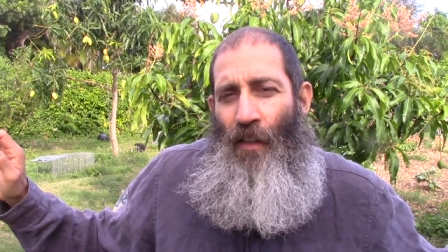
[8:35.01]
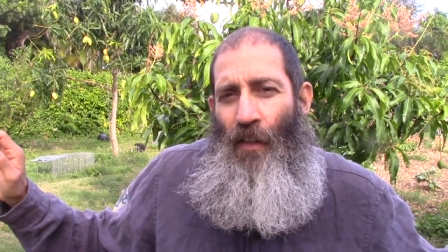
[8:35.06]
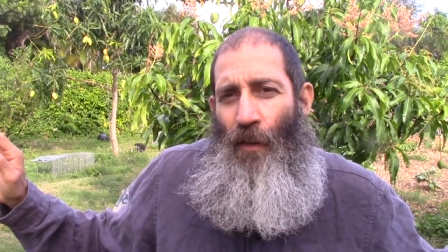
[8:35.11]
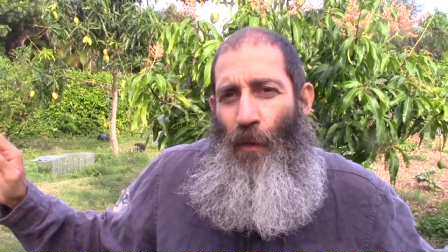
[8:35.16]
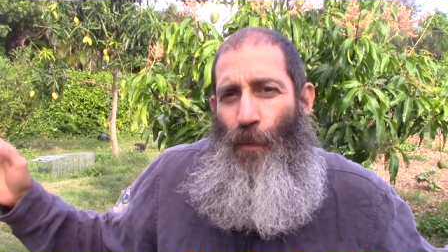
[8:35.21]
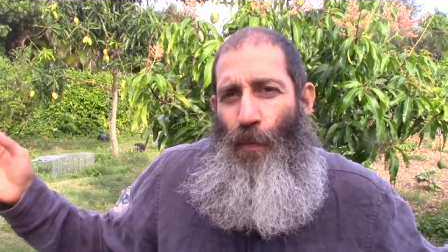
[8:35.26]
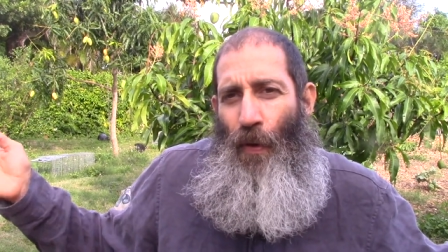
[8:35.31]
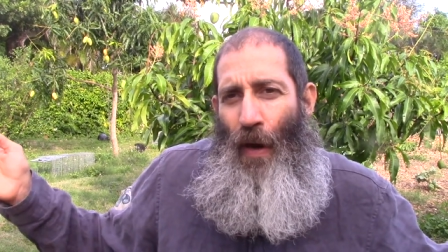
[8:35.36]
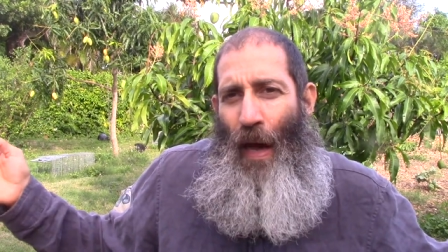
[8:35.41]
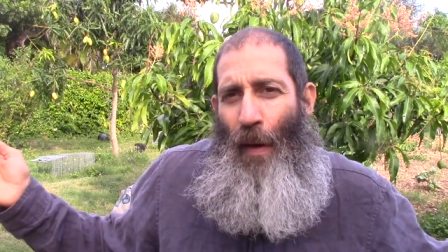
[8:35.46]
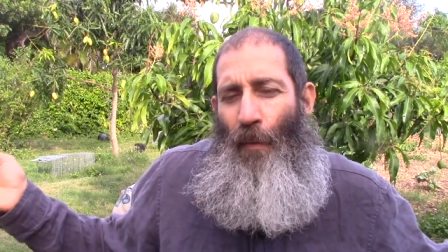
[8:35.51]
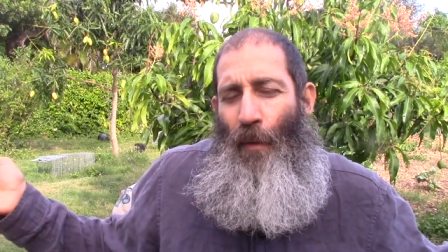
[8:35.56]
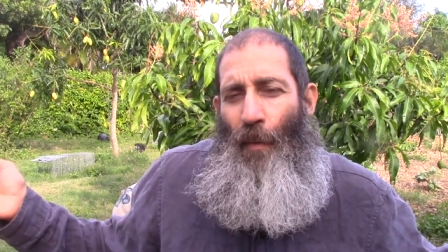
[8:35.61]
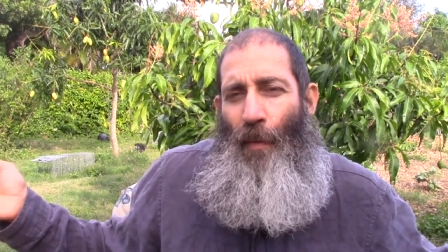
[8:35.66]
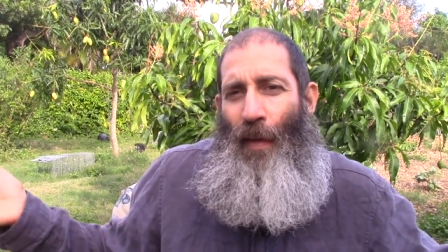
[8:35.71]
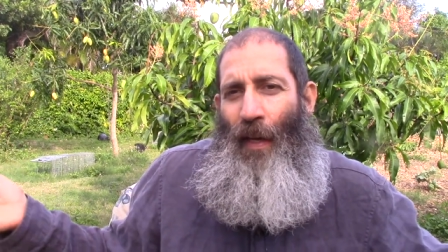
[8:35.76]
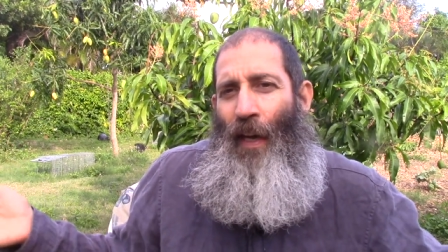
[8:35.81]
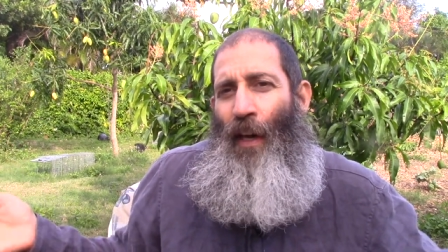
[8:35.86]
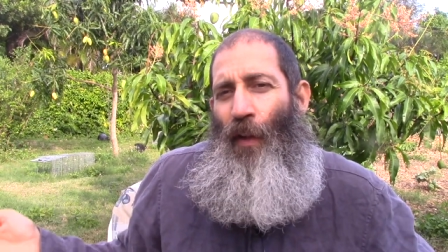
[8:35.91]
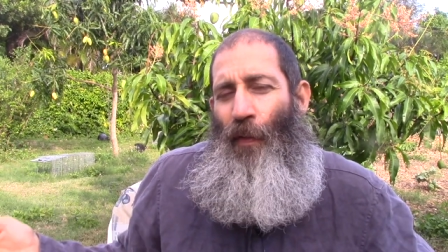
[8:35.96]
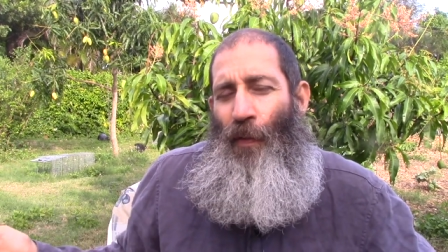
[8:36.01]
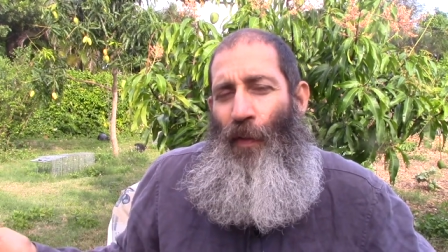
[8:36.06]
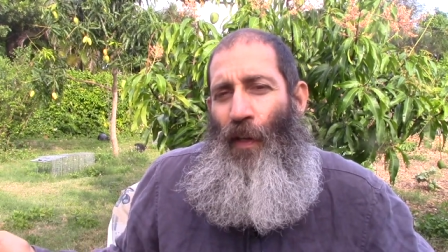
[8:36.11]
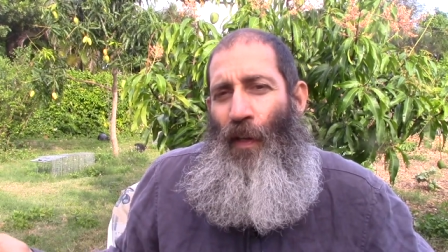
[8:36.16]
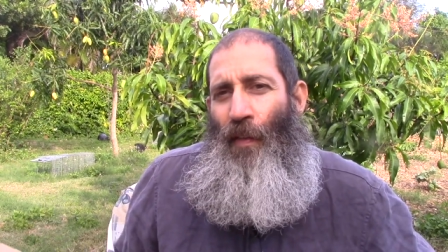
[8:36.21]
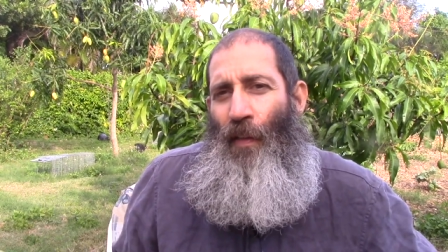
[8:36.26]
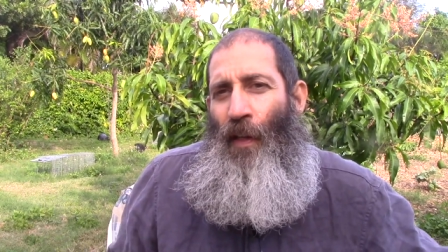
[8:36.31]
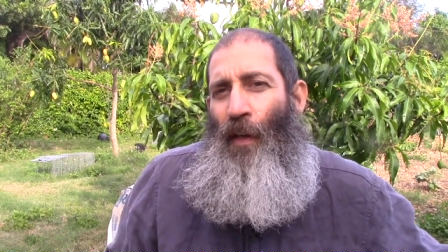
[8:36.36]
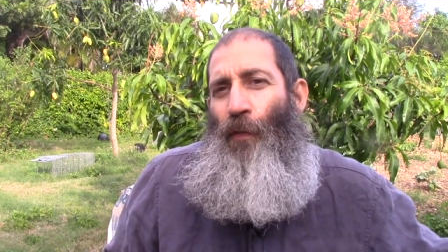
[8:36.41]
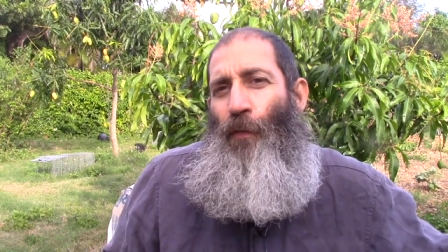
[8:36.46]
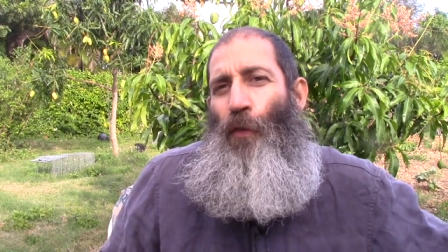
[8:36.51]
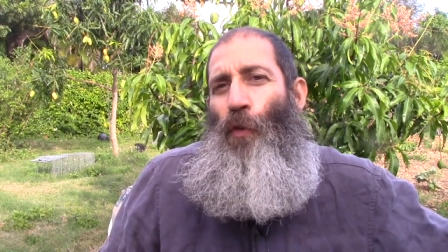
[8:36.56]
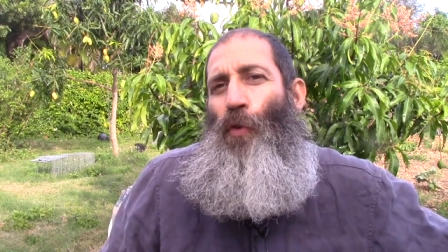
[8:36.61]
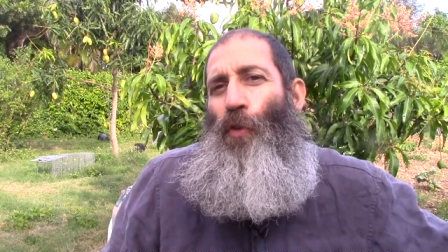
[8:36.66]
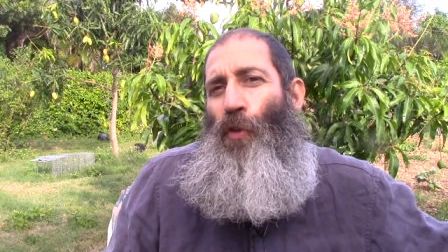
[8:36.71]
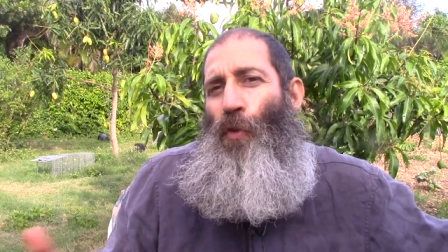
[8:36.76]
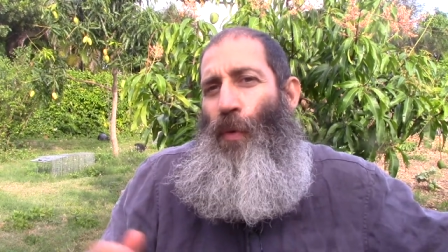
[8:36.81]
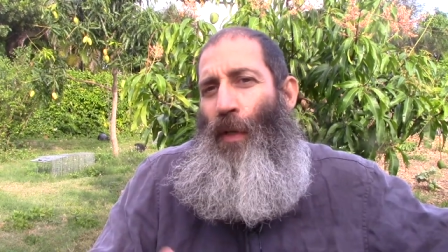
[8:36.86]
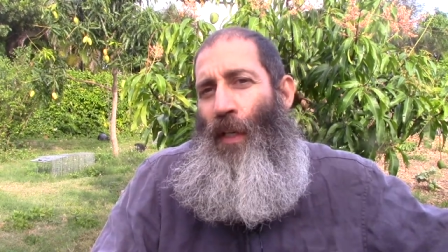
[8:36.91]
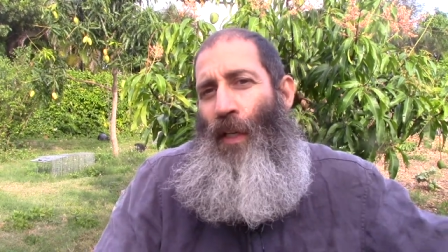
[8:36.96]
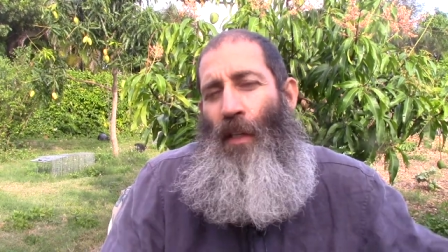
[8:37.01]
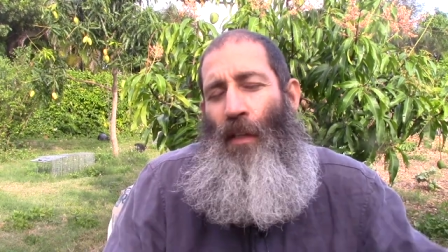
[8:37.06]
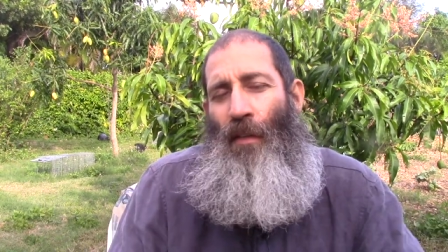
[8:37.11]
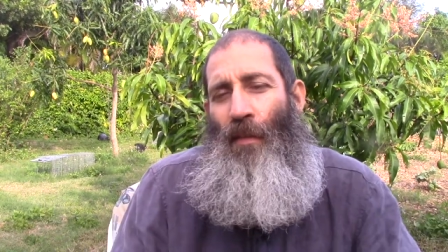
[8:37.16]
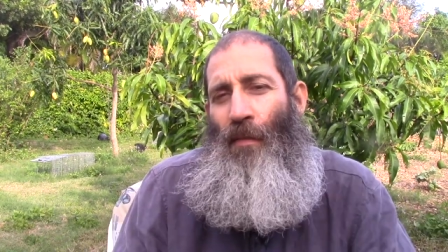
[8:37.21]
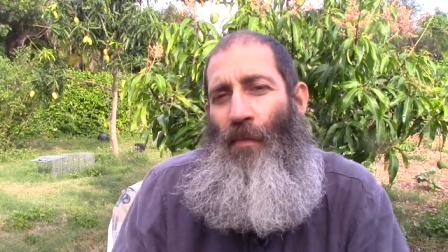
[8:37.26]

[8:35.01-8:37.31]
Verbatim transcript: you'd probably be healthier than the food you eat.